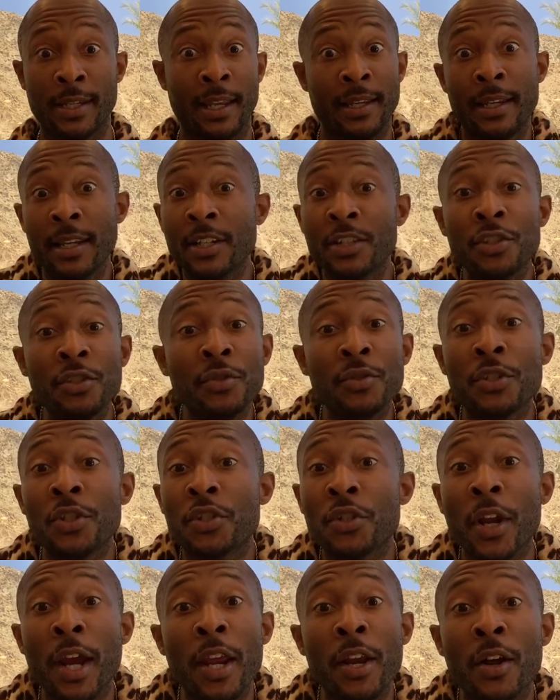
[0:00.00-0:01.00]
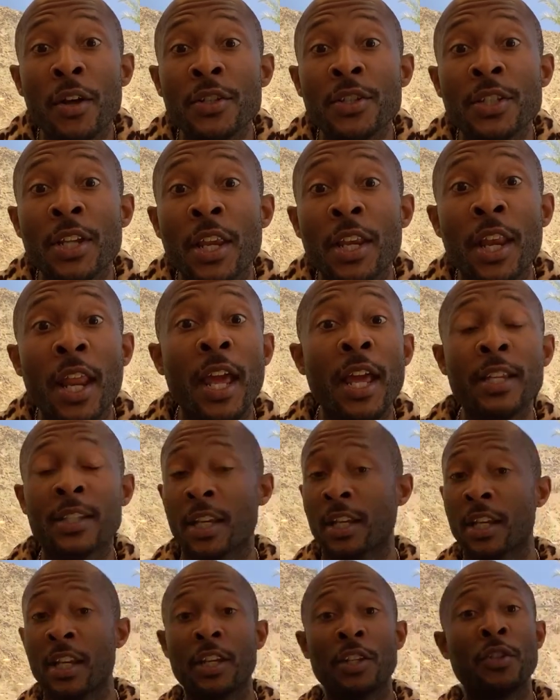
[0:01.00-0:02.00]
I didn't used to trade on Sundays. I
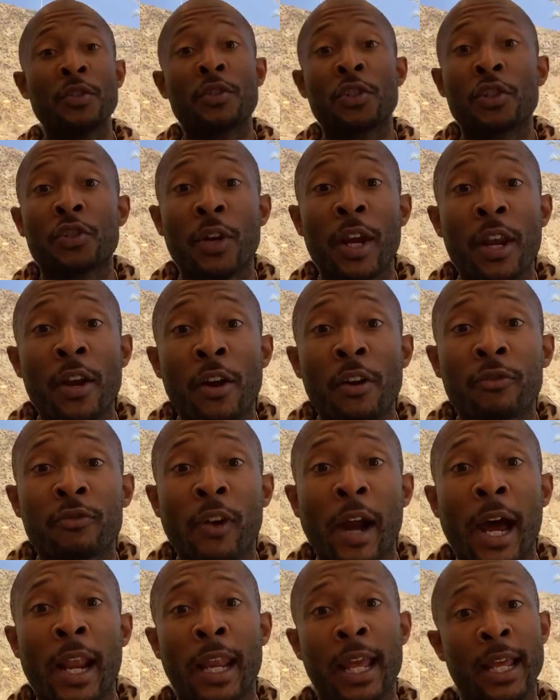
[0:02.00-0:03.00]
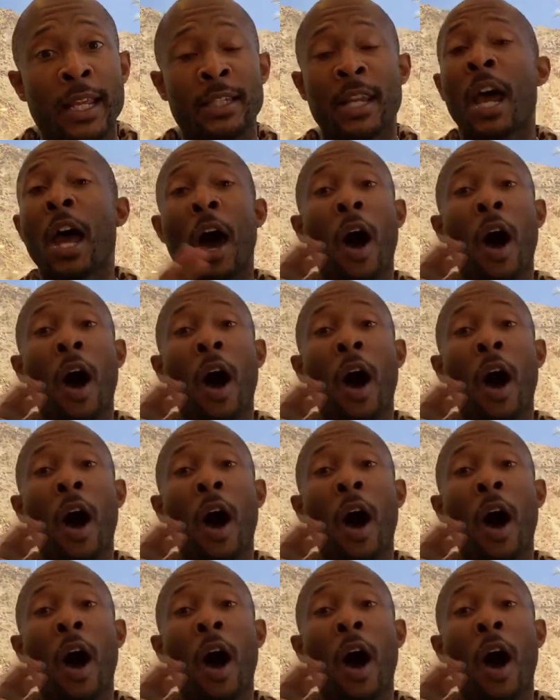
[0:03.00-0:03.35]
didn't used to trade on Fridays.